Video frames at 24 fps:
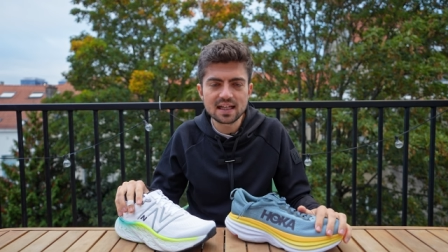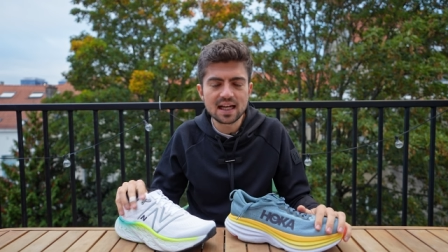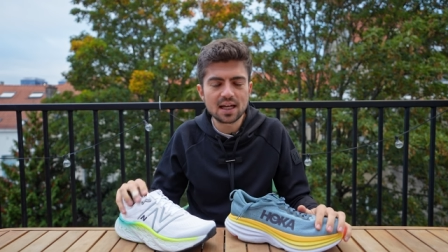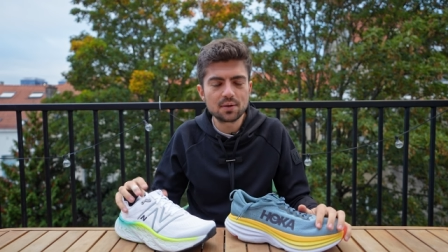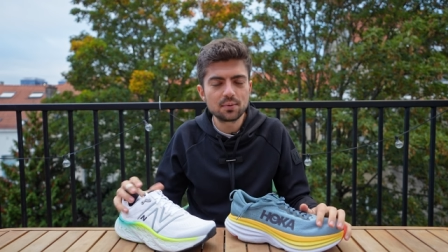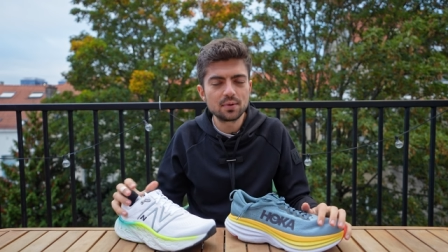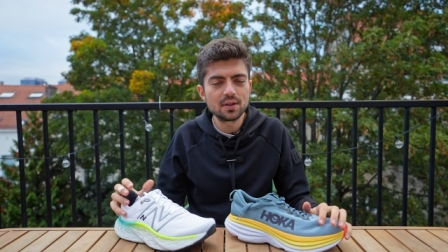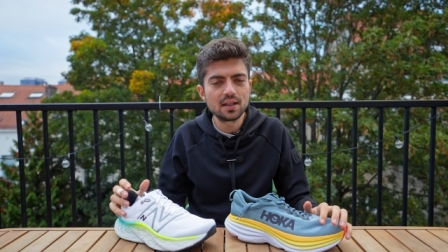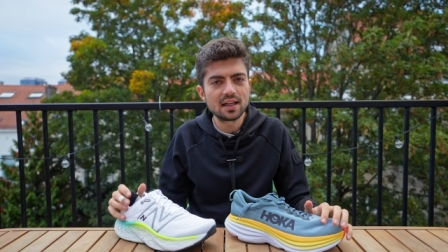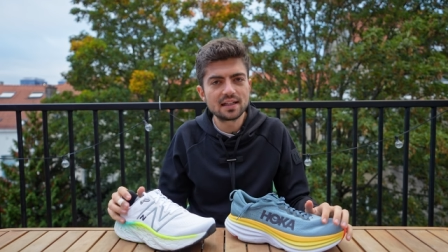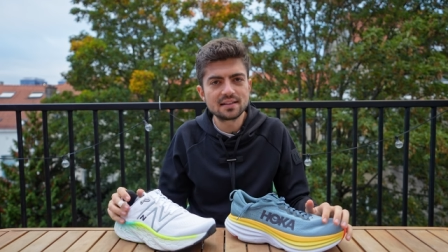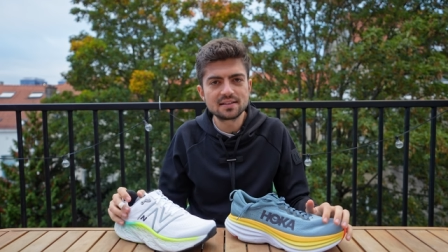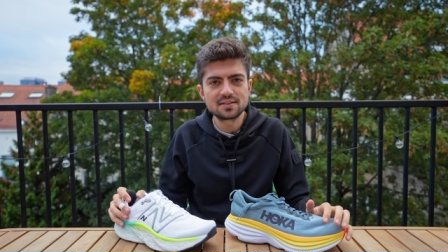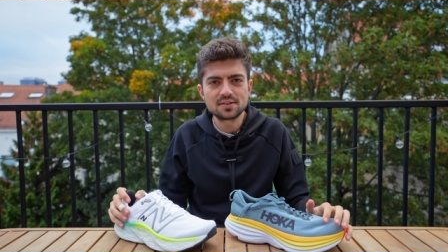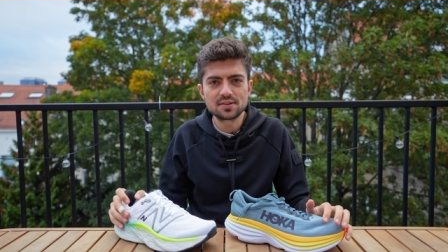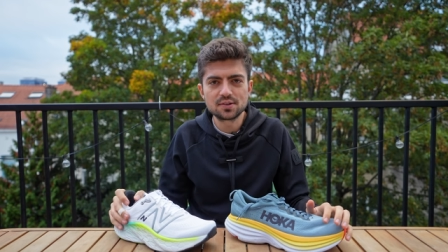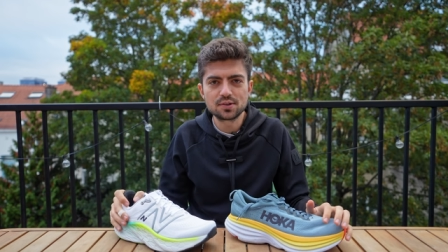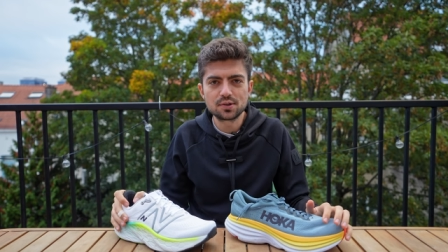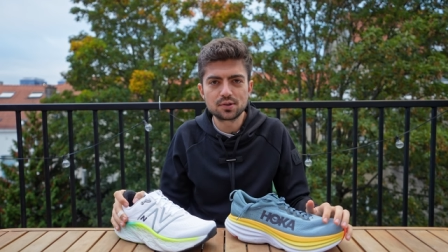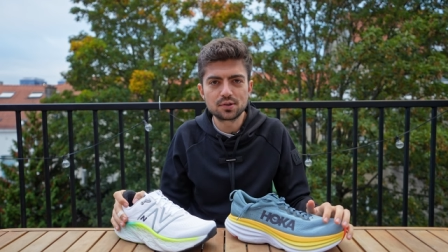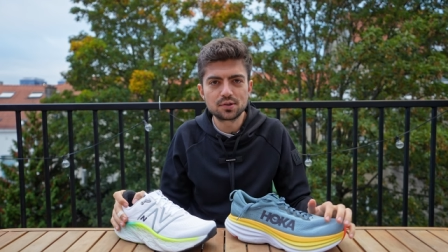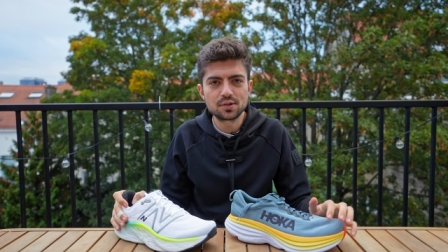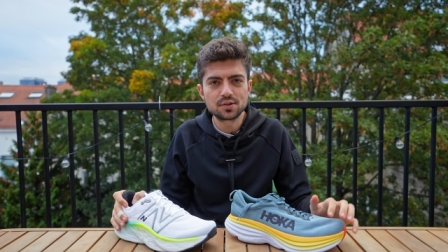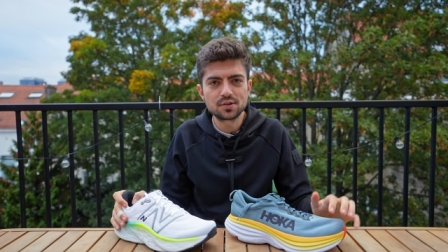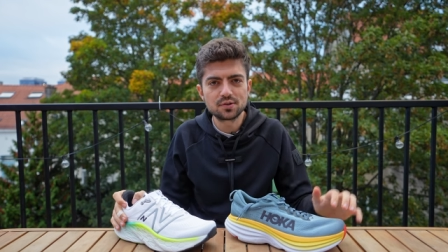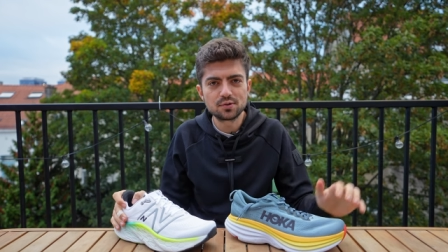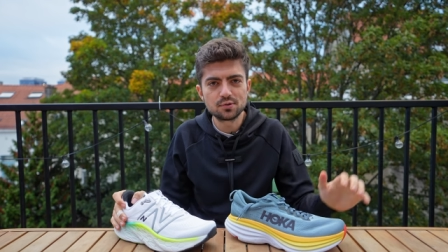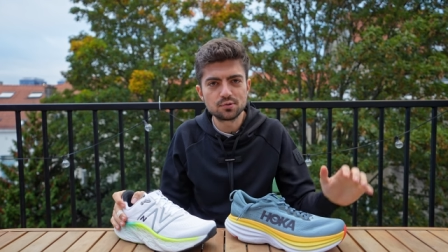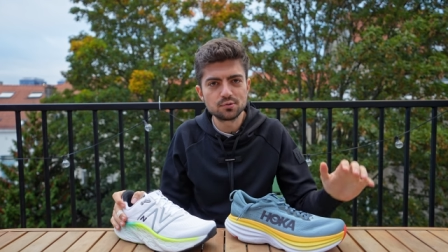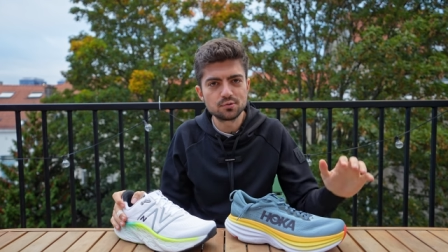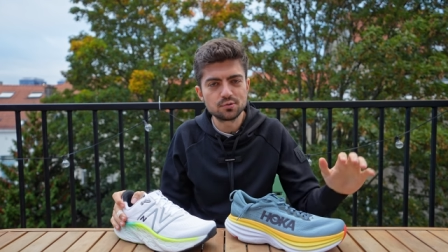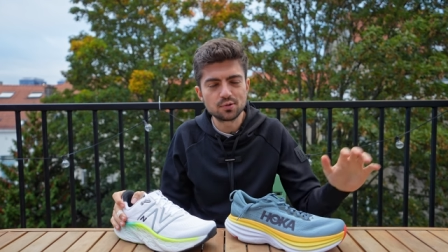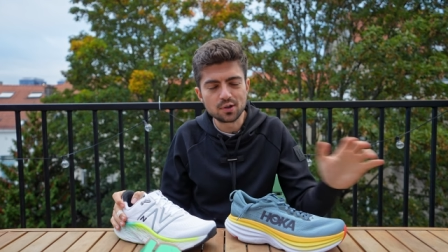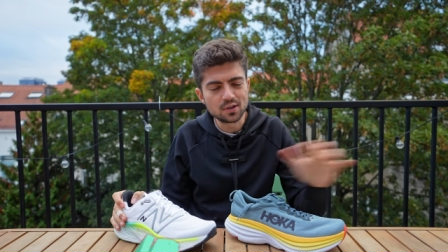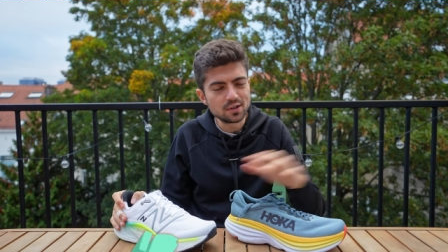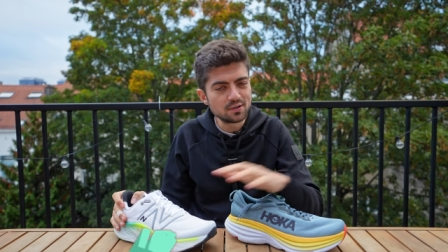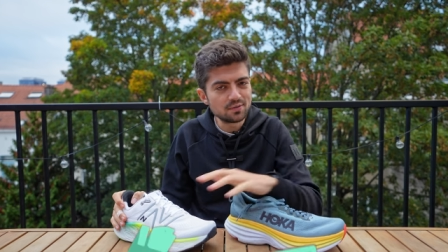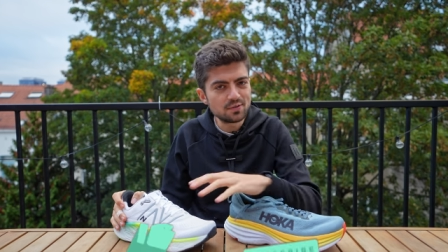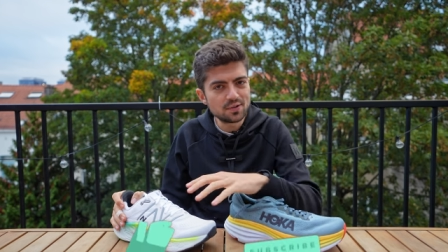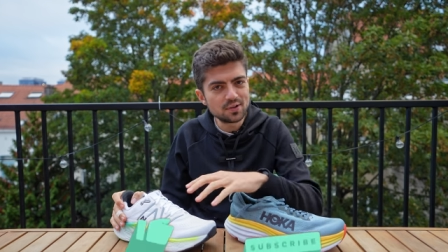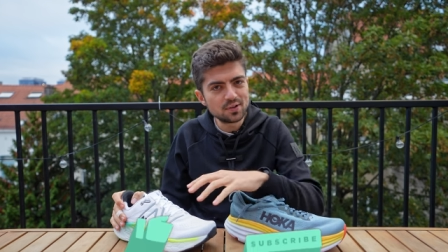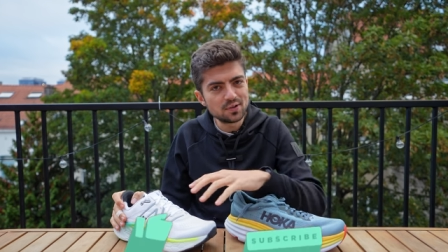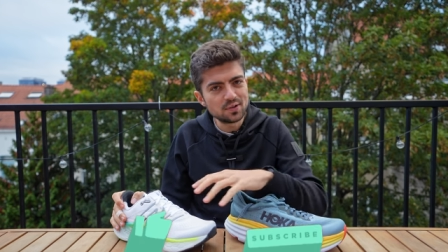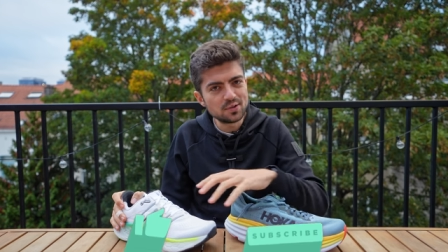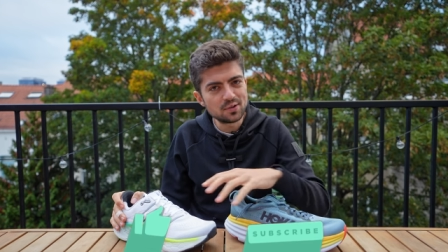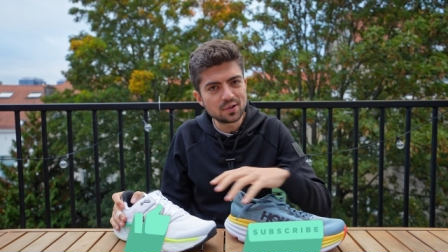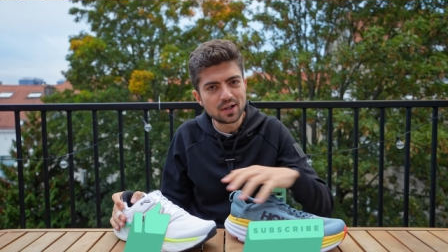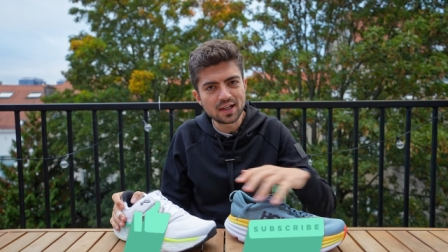I will answer to all of
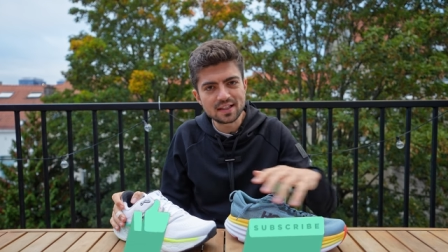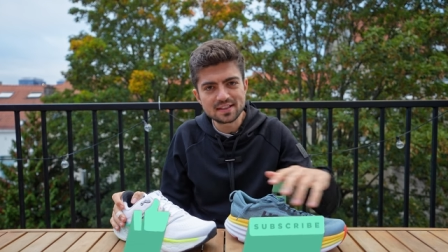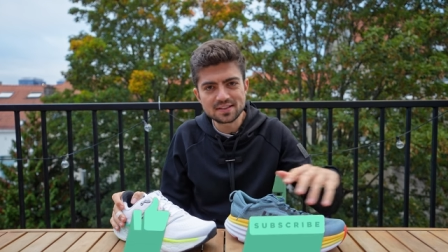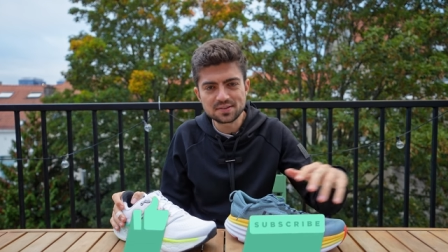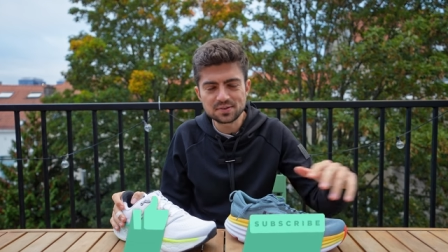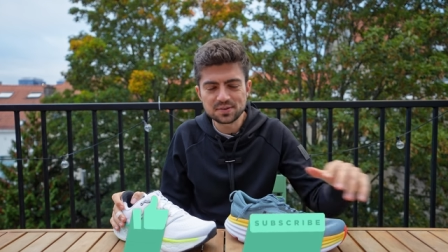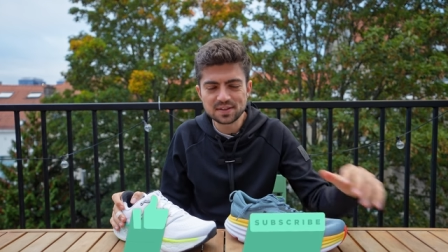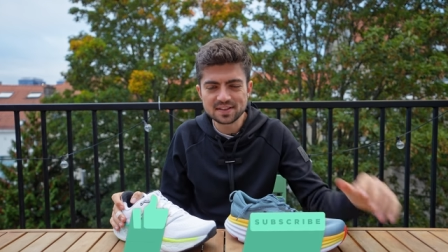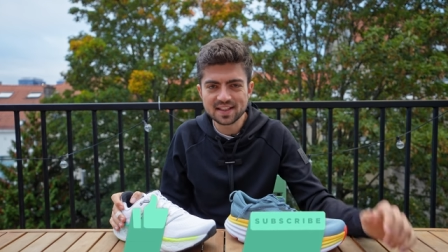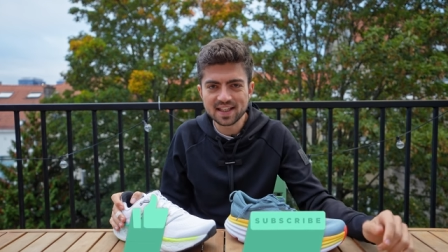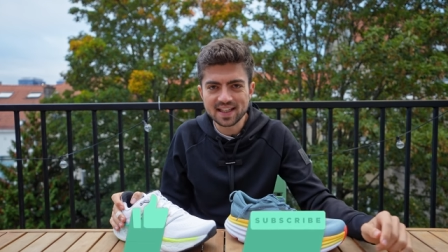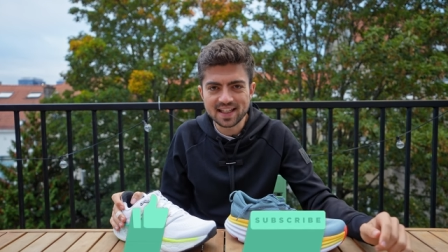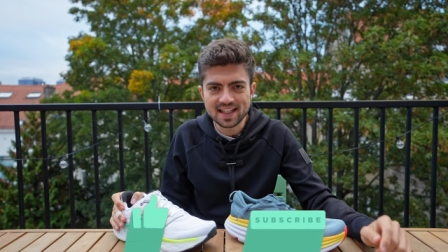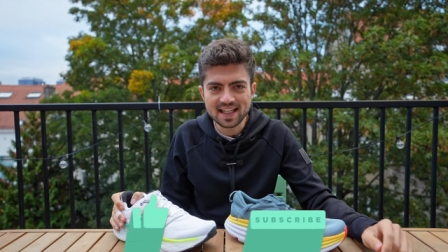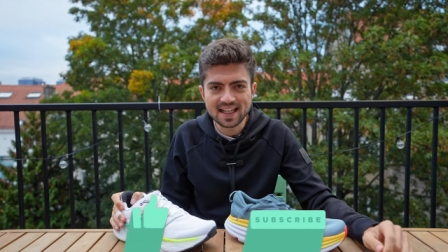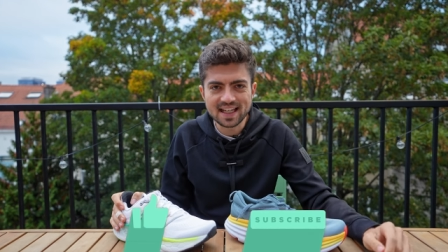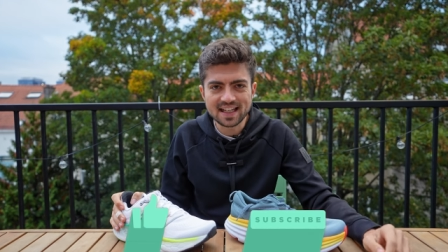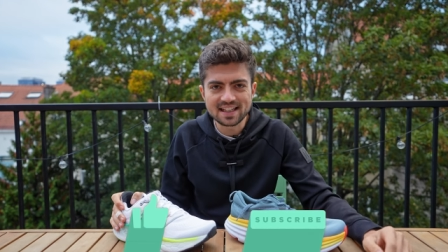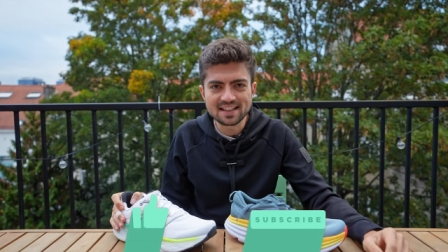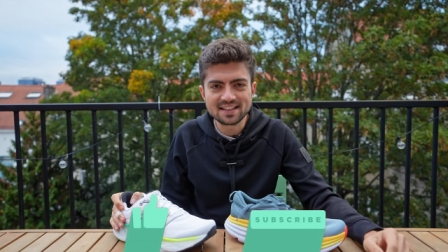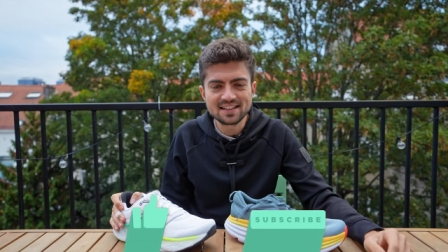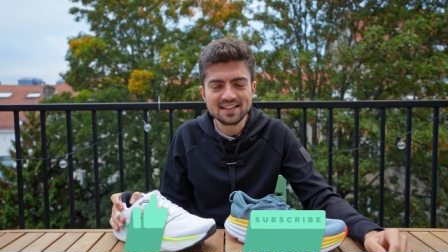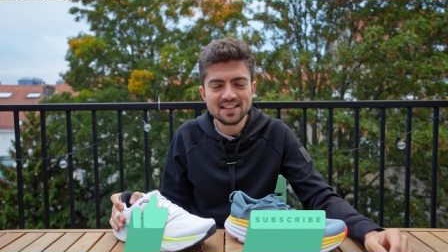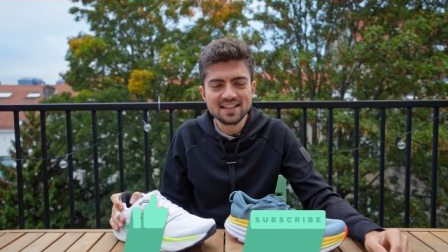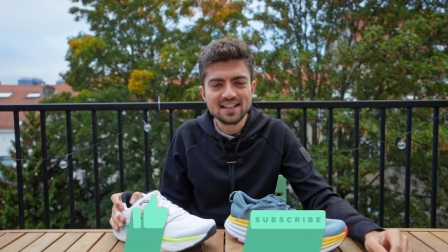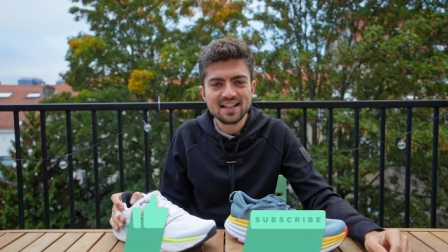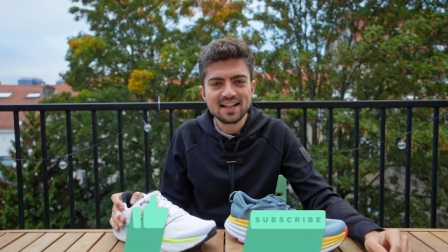you as soon as I can.